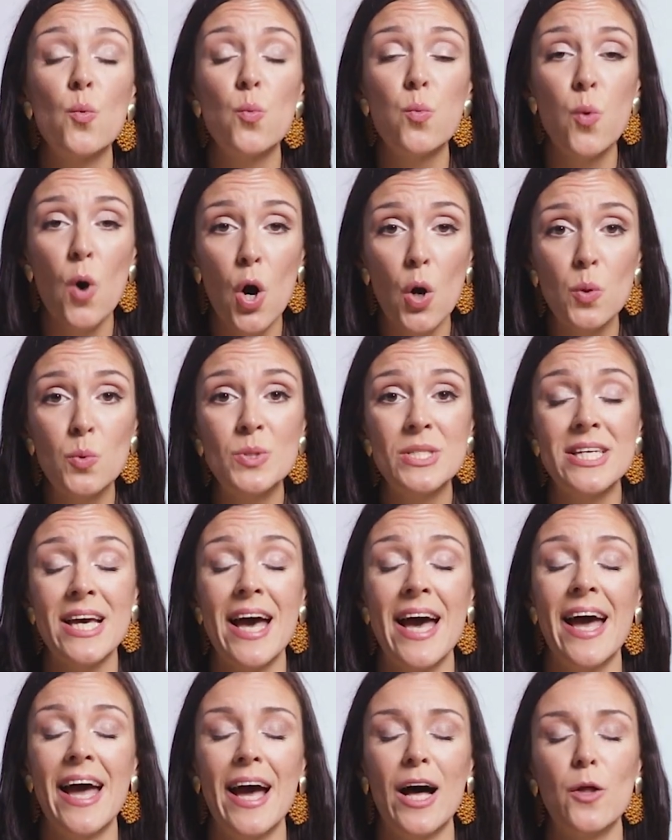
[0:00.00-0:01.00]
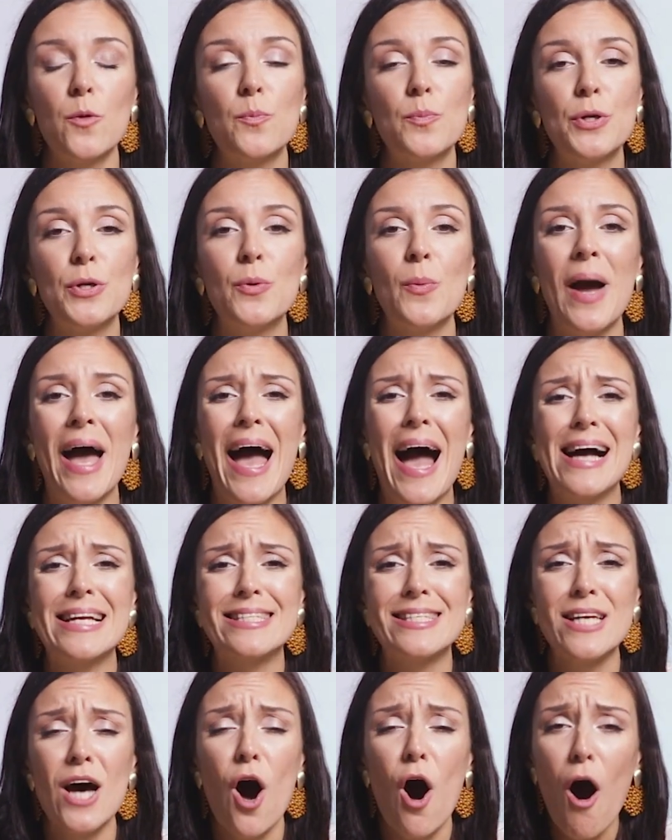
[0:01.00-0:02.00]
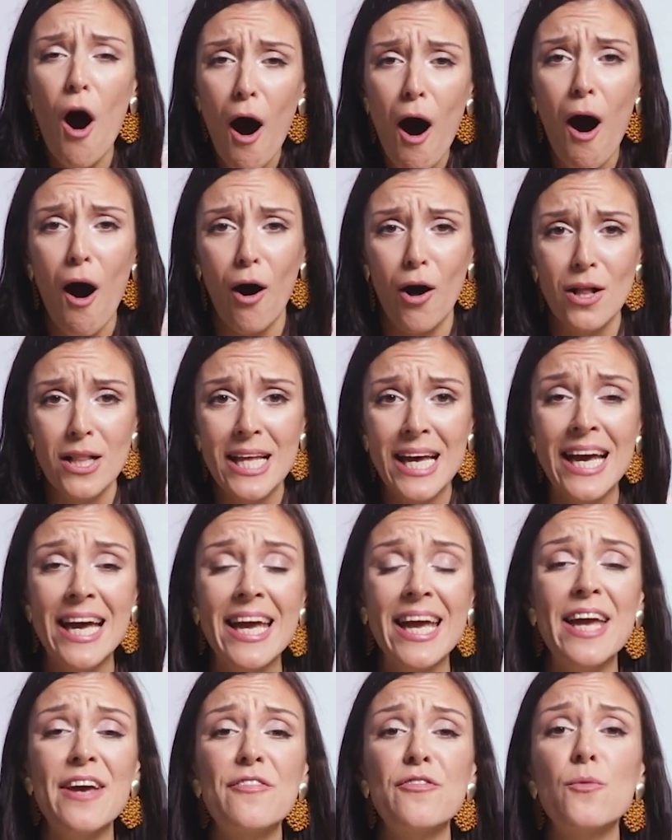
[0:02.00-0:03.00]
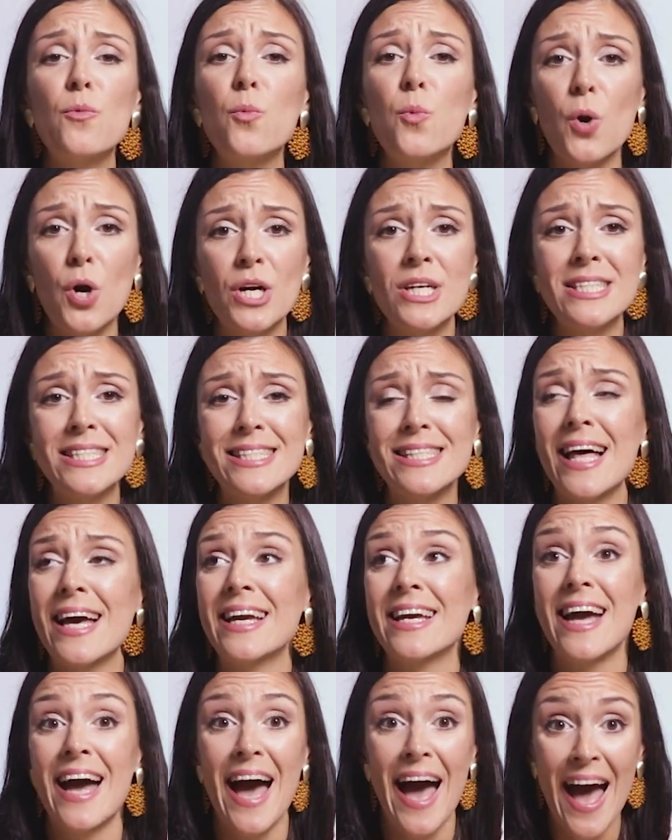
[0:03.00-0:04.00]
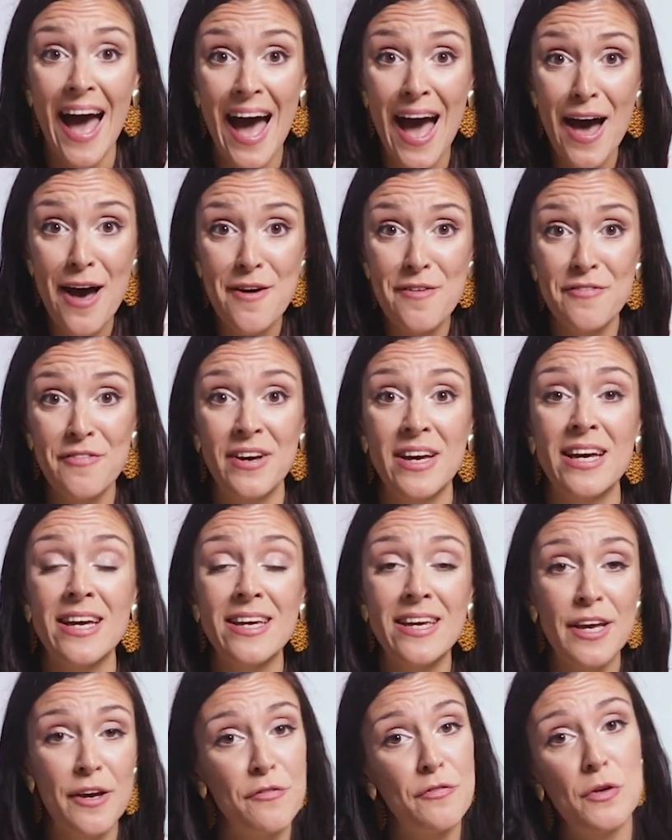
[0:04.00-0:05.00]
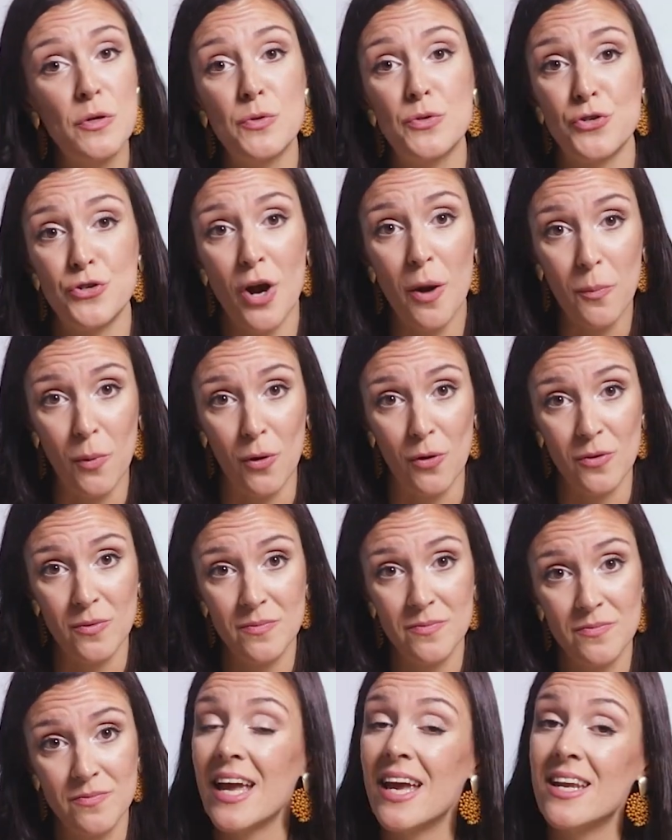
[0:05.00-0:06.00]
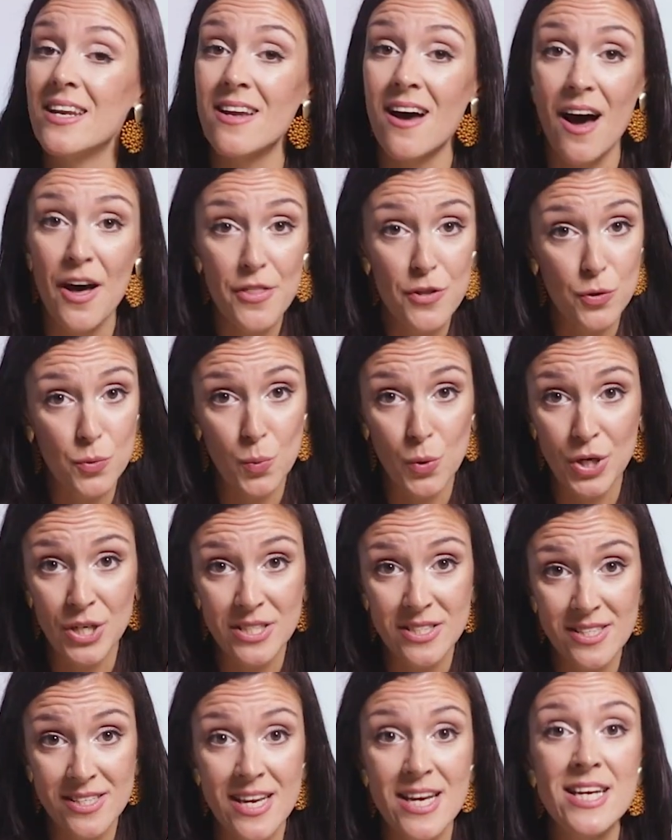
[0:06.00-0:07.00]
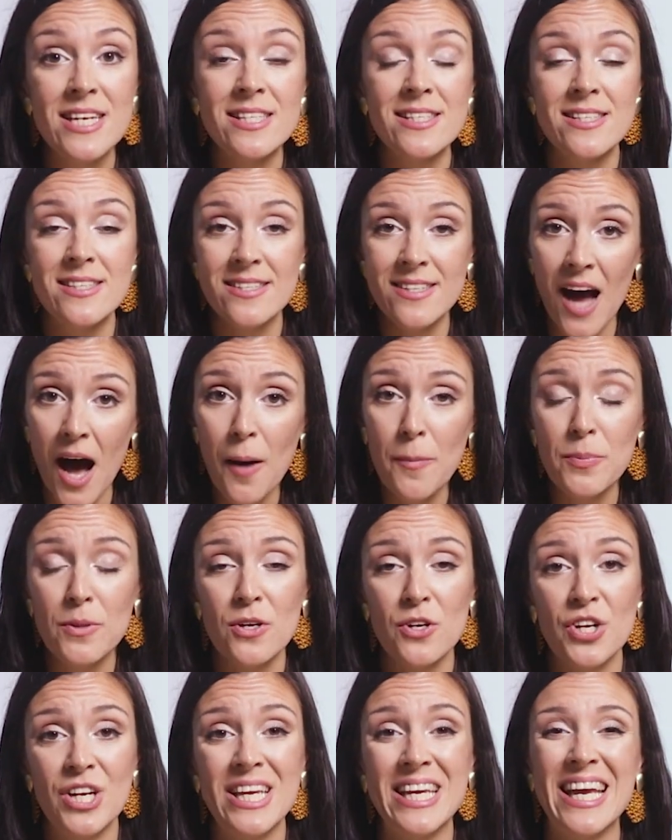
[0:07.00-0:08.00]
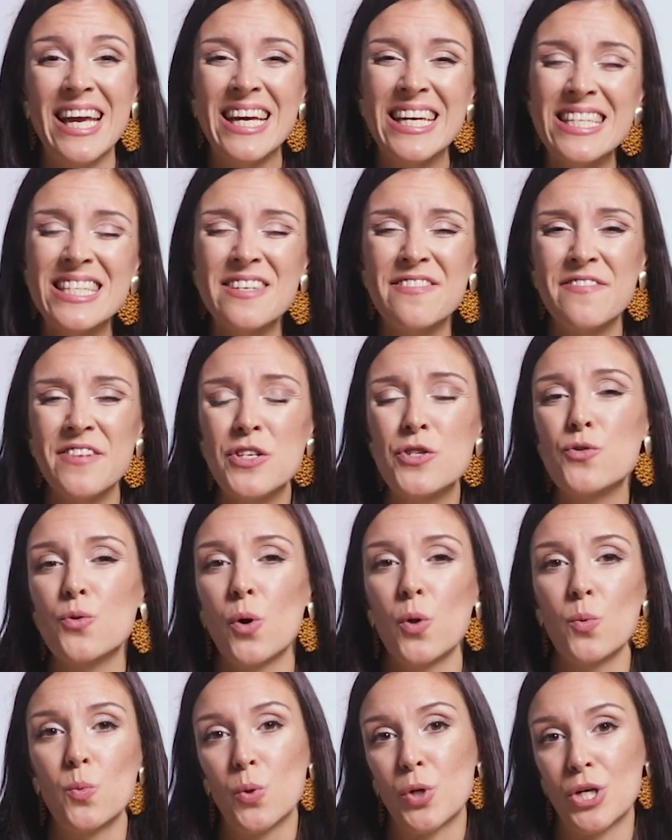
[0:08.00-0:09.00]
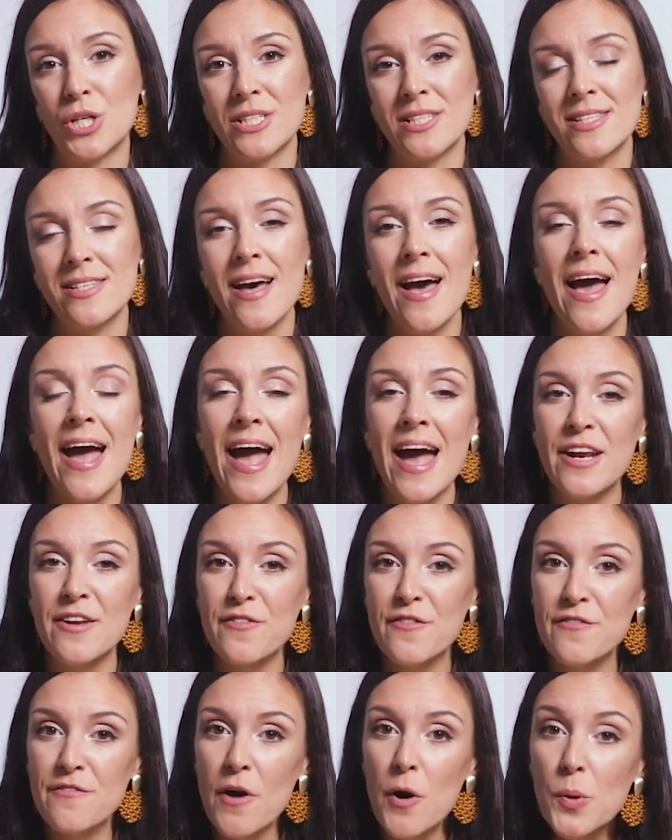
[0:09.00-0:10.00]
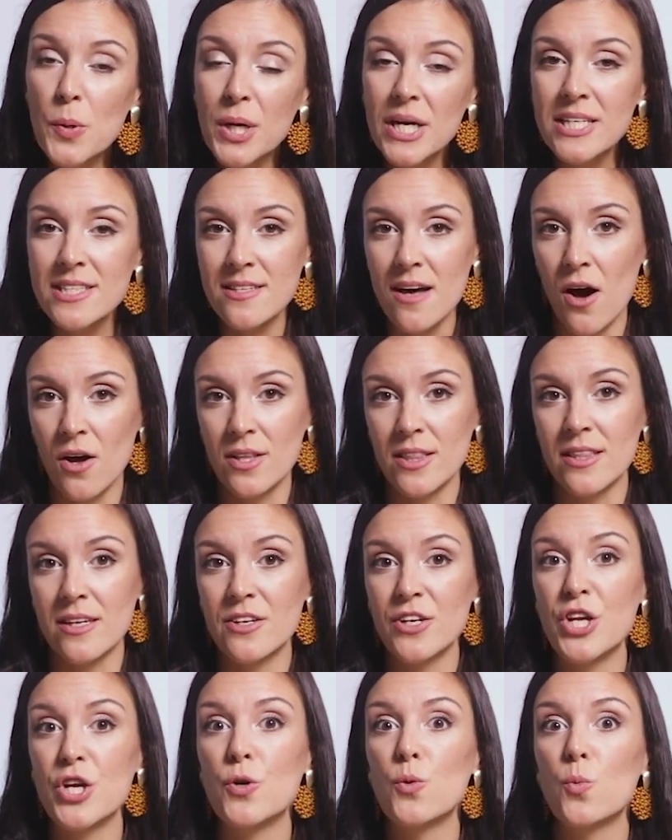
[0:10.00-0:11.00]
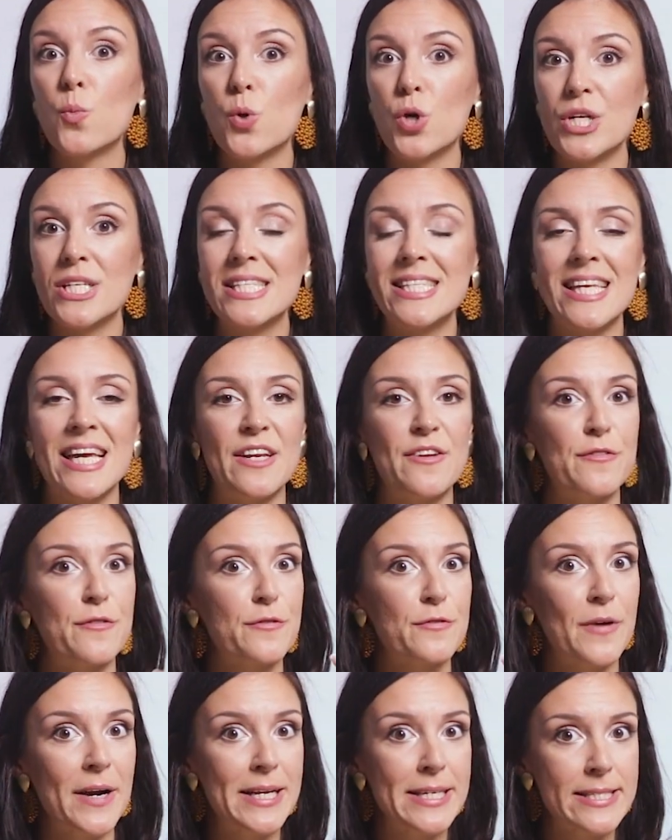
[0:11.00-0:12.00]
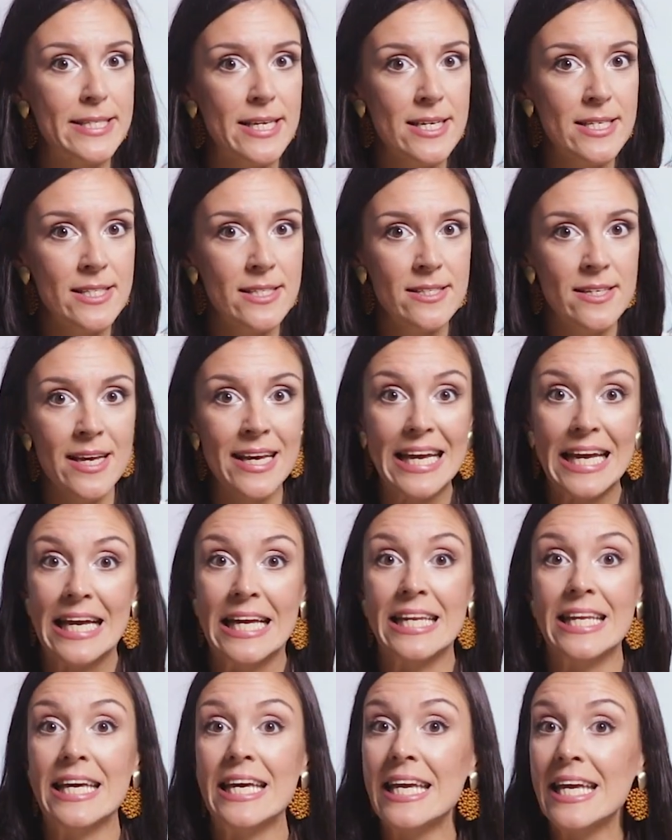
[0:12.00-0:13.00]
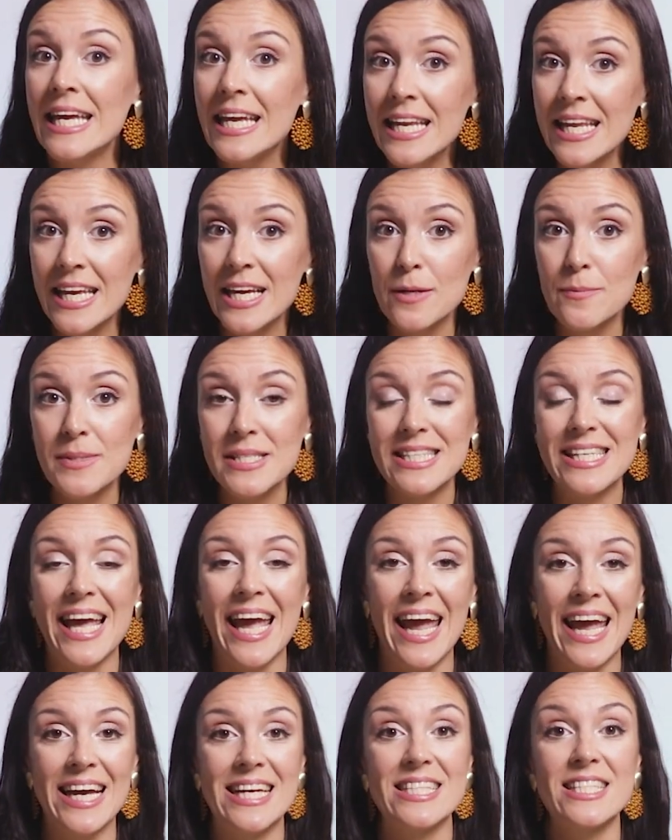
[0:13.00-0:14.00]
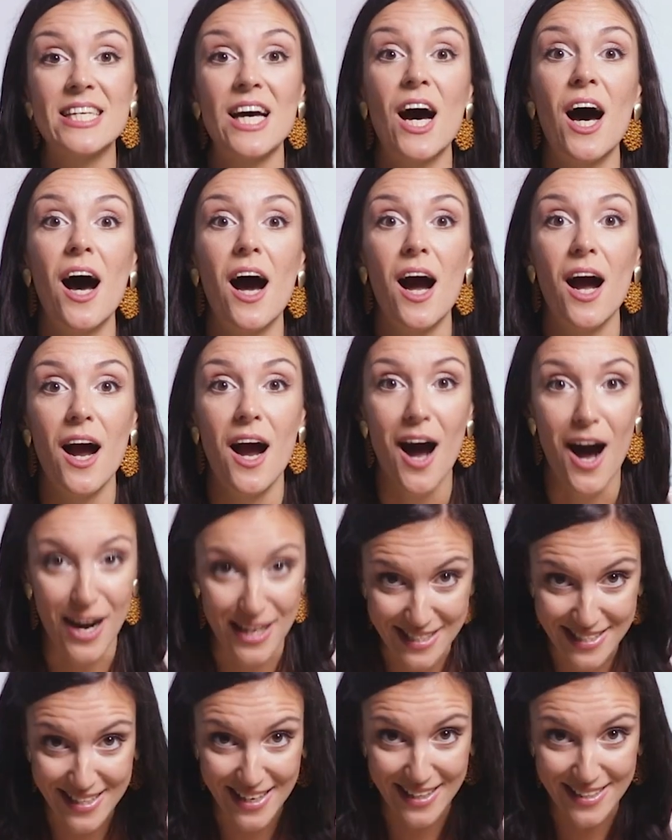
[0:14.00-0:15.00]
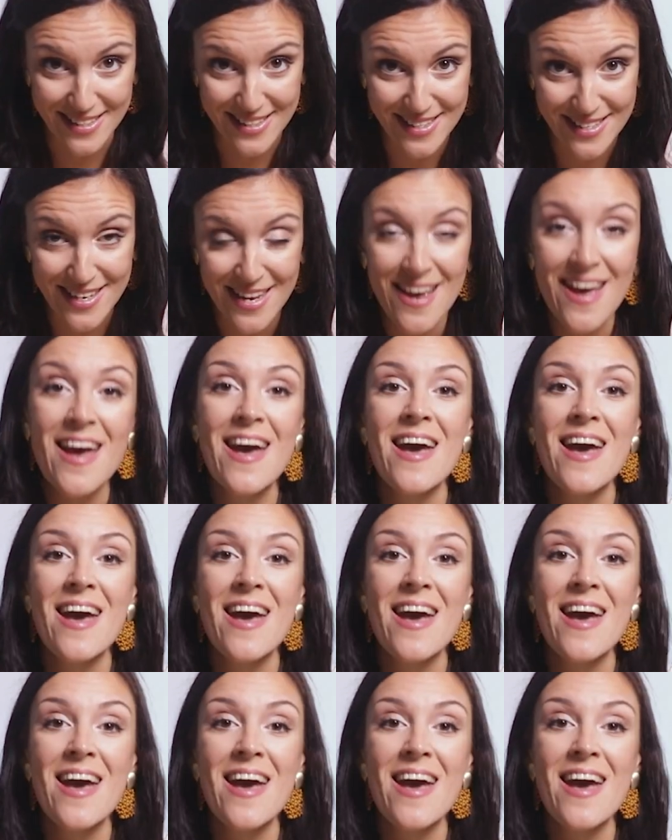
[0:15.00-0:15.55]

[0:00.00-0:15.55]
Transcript: won't help you at all if words like have give you trouble. In other words, stop learning individual words and focus on learning words in phrases, in idioms, and context.